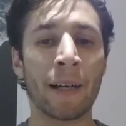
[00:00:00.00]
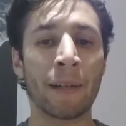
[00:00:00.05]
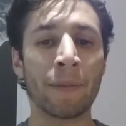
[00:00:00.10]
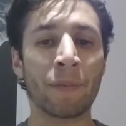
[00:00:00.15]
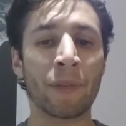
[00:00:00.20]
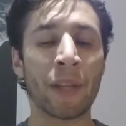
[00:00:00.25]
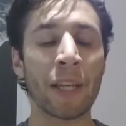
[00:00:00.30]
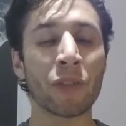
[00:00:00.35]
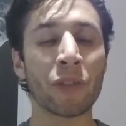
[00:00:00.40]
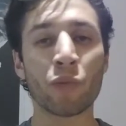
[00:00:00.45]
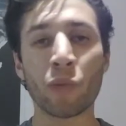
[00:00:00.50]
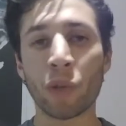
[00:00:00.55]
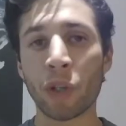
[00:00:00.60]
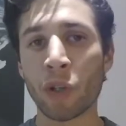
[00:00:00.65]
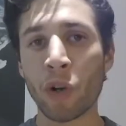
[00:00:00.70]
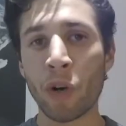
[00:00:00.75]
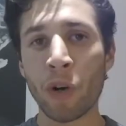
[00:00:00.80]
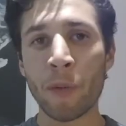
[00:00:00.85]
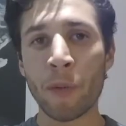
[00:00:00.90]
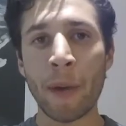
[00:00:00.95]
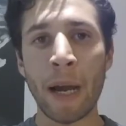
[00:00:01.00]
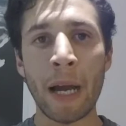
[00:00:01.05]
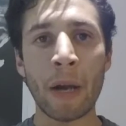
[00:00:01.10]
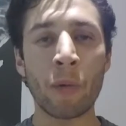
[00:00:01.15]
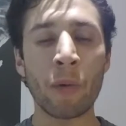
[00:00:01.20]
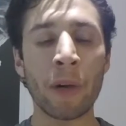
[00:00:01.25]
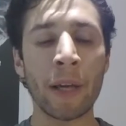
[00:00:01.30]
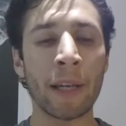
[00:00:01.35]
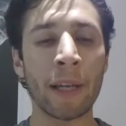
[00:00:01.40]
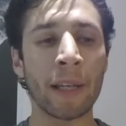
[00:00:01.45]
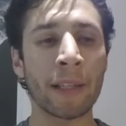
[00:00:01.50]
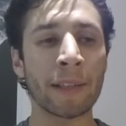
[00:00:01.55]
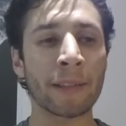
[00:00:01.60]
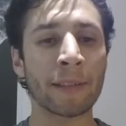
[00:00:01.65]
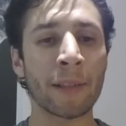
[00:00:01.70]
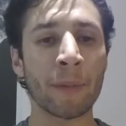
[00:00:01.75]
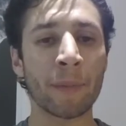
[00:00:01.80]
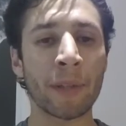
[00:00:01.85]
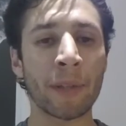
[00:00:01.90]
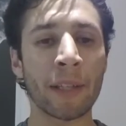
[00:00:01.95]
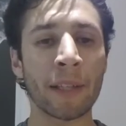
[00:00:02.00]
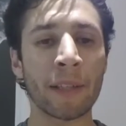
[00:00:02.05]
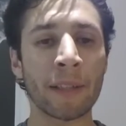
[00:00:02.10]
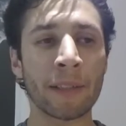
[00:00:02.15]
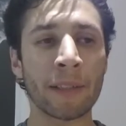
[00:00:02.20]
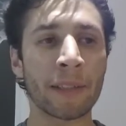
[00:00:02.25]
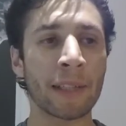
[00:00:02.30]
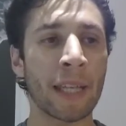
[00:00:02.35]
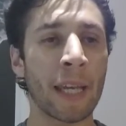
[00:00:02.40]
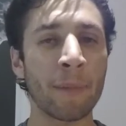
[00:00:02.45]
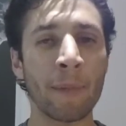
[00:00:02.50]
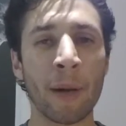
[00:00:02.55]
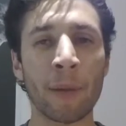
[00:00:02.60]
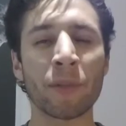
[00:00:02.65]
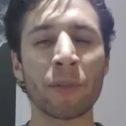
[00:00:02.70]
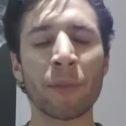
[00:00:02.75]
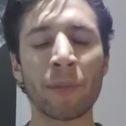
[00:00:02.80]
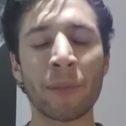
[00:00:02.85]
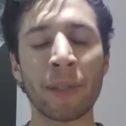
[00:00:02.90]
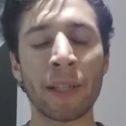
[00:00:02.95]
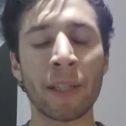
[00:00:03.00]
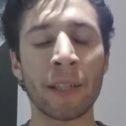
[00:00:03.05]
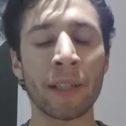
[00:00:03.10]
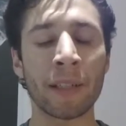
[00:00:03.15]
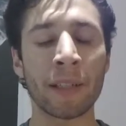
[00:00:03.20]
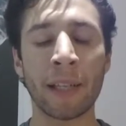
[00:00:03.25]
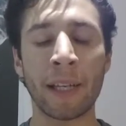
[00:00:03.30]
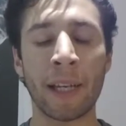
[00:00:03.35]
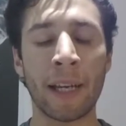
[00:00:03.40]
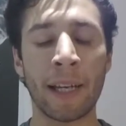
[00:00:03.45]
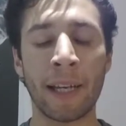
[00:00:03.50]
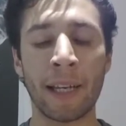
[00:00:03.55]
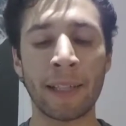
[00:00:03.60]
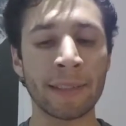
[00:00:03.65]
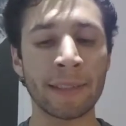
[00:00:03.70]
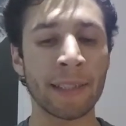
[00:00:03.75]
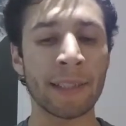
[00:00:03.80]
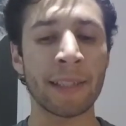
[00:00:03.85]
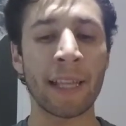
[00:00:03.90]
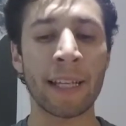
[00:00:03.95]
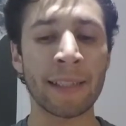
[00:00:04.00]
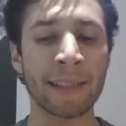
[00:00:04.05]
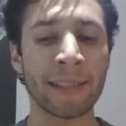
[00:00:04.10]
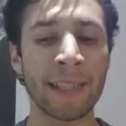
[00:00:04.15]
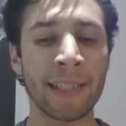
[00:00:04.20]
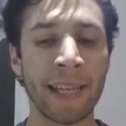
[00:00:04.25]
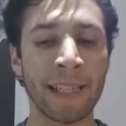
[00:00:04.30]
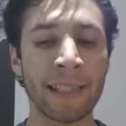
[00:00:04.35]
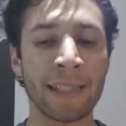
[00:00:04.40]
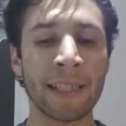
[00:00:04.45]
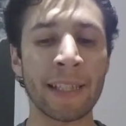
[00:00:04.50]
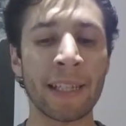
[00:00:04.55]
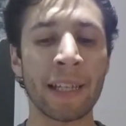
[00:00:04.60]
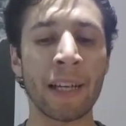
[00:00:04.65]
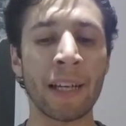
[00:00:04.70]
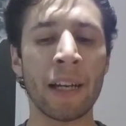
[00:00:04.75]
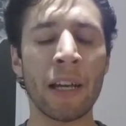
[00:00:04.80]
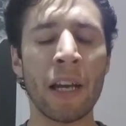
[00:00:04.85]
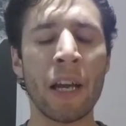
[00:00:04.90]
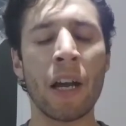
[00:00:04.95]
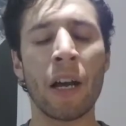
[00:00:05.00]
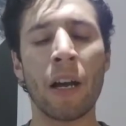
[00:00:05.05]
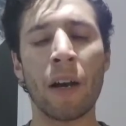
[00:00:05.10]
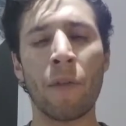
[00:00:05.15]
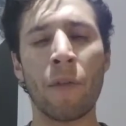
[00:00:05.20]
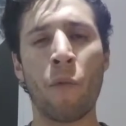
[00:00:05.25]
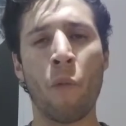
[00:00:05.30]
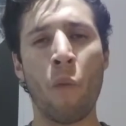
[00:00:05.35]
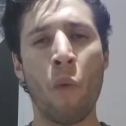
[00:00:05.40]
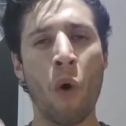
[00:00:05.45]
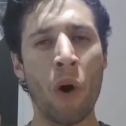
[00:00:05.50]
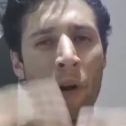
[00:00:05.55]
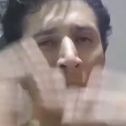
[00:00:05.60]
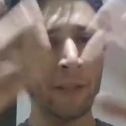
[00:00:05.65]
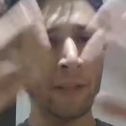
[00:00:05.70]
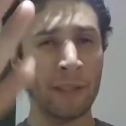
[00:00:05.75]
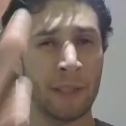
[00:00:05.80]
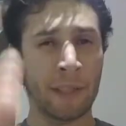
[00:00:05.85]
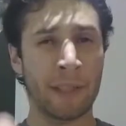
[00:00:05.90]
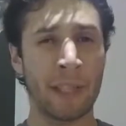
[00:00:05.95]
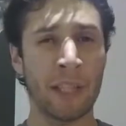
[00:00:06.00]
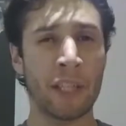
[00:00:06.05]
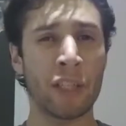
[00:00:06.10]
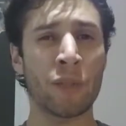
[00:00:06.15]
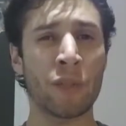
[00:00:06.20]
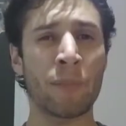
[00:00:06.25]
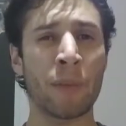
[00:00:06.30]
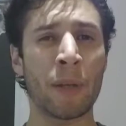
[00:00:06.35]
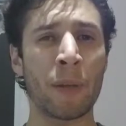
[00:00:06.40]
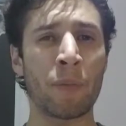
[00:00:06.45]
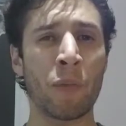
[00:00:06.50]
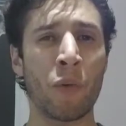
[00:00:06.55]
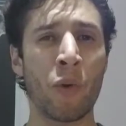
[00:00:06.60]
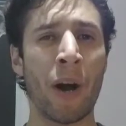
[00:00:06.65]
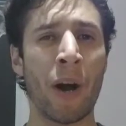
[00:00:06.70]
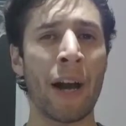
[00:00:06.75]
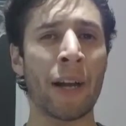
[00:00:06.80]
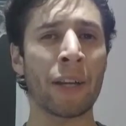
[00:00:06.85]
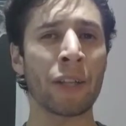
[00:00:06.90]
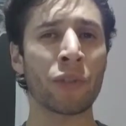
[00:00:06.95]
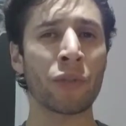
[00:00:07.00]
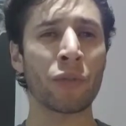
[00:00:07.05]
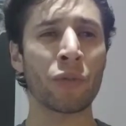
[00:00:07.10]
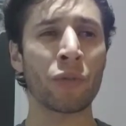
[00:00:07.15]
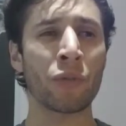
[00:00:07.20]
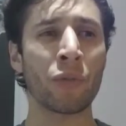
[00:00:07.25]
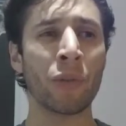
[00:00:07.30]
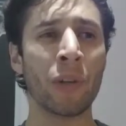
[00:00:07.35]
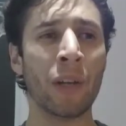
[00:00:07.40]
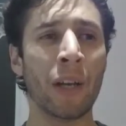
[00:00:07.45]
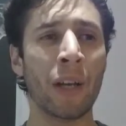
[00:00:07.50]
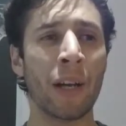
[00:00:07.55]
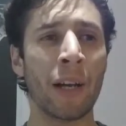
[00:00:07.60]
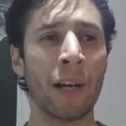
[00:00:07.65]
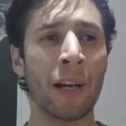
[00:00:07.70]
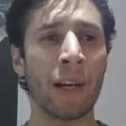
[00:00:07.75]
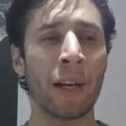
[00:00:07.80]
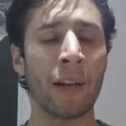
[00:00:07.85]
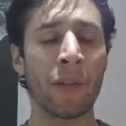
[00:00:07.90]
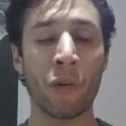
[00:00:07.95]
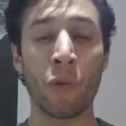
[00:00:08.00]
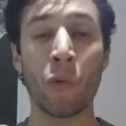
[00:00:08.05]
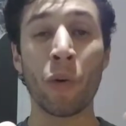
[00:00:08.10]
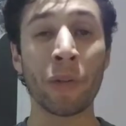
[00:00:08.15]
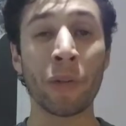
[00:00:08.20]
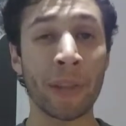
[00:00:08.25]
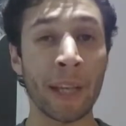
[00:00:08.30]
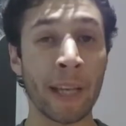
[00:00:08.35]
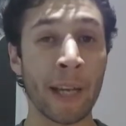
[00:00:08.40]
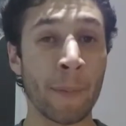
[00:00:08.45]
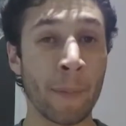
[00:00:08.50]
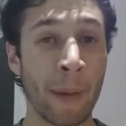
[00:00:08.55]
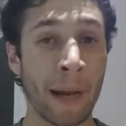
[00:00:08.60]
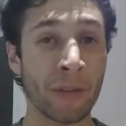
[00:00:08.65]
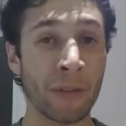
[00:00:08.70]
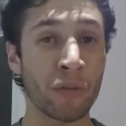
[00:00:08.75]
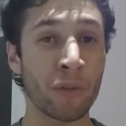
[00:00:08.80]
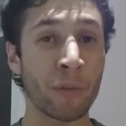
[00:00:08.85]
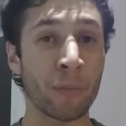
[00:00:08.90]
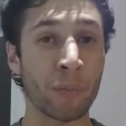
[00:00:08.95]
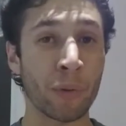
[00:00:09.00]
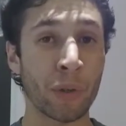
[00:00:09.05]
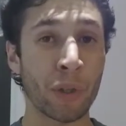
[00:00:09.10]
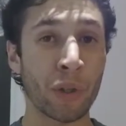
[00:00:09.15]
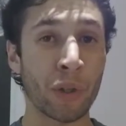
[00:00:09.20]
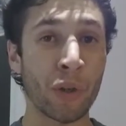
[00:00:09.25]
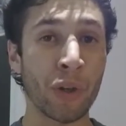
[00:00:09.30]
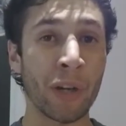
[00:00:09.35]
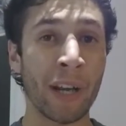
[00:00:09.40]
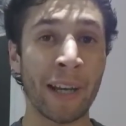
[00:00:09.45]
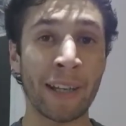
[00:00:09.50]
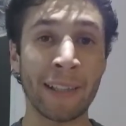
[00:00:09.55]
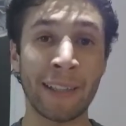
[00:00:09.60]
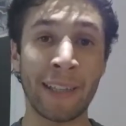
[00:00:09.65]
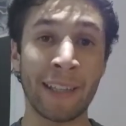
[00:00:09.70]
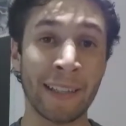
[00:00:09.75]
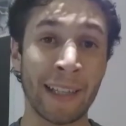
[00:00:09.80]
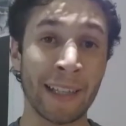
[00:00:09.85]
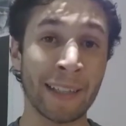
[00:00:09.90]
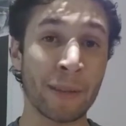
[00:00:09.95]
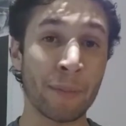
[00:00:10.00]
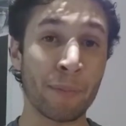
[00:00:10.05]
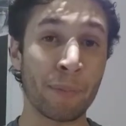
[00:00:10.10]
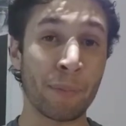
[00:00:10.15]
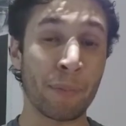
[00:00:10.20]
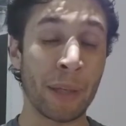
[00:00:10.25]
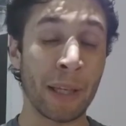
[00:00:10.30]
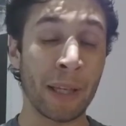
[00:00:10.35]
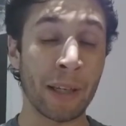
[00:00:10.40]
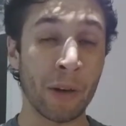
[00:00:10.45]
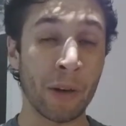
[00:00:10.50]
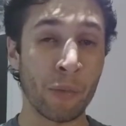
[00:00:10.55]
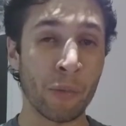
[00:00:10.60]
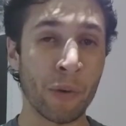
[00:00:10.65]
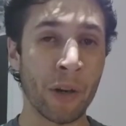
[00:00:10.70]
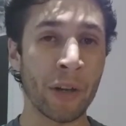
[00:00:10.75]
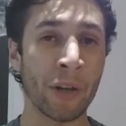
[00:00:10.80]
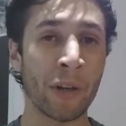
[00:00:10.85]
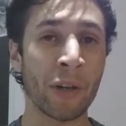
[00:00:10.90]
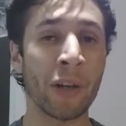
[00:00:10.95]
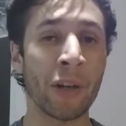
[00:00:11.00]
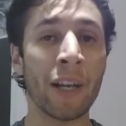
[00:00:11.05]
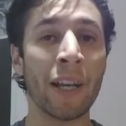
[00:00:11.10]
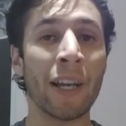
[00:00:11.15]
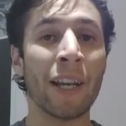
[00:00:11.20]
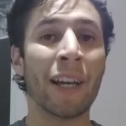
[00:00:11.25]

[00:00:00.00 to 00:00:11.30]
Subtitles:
Things weren't going my way, and something came up to me, and as the idea of wanting to teach people how to do the one thing I'm actually pretty good at, and that's being a runner.